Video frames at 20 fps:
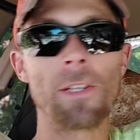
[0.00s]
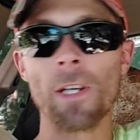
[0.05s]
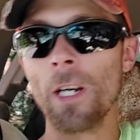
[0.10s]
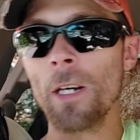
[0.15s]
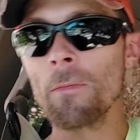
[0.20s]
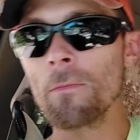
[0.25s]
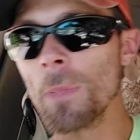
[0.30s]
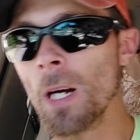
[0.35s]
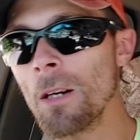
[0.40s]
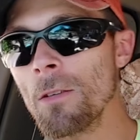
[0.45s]

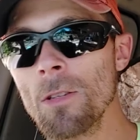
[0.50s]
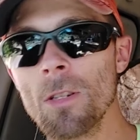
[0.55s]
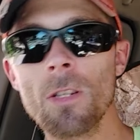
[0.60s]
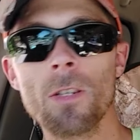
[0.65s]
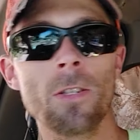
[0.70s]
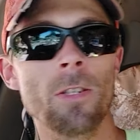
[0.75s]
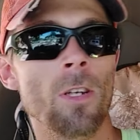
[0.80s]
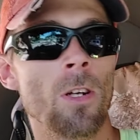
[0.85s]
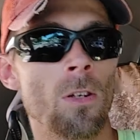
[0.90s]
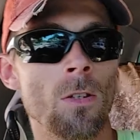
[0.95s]
done mowing
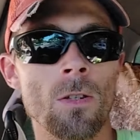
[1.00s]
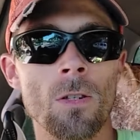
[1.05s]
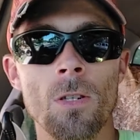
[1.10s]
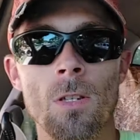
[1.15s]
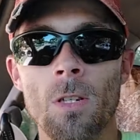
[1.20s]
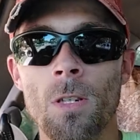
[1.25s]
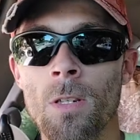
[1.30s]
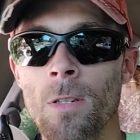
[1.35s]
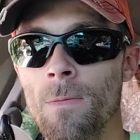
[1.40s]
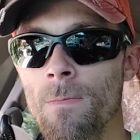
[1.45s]
a
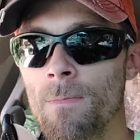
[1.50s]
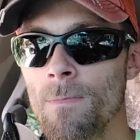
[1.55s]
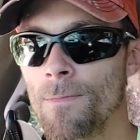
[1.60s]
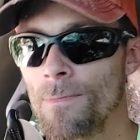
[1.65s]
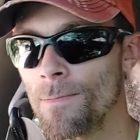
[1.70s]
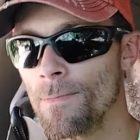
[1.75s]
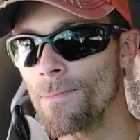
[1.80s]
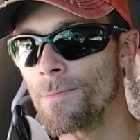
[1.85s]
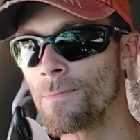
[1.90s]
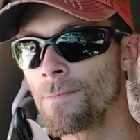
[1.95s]
yard.
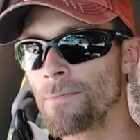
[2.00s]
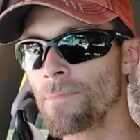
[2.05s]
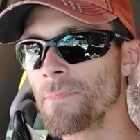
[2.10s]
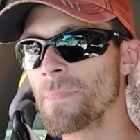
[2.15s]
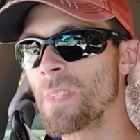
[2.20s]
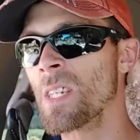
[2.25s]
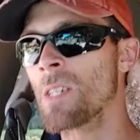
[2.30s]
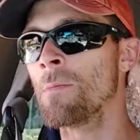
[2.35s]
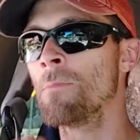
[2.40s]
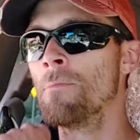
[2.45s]

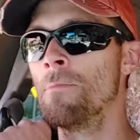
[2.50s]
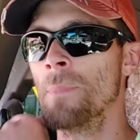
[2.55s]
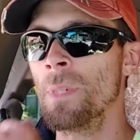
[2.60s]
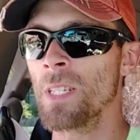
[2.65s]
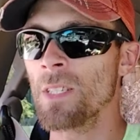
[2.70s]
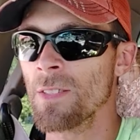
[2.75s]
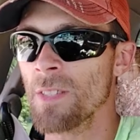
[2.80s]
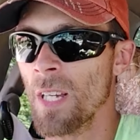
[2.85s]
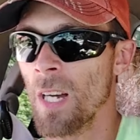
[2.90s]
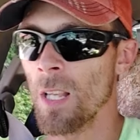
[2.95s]
I'm
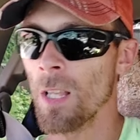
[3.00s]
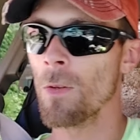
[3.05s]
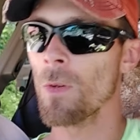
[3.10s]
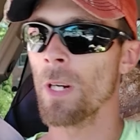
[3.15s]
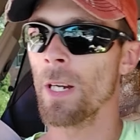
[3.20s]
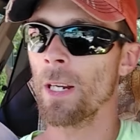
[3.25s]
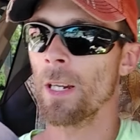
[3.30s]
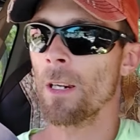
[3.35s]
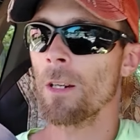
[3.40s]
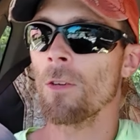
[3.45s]
in
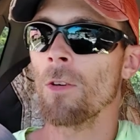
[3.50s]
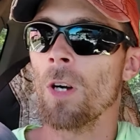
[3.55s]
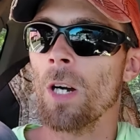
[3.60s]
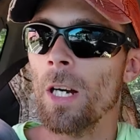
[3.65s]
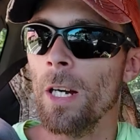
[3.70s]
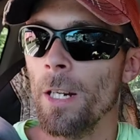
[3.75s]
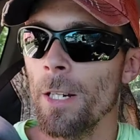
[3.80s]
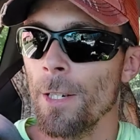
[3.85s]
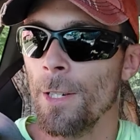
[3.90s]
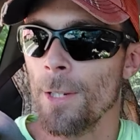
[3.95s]
Delaware,
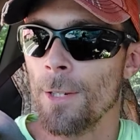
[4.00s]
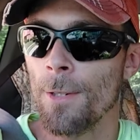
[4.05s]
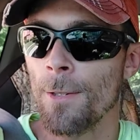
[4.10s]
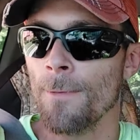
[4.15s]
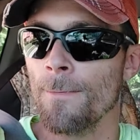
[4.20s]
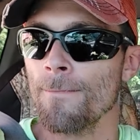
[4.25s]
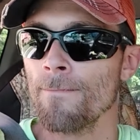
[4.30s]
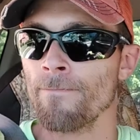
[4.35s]
Ohio.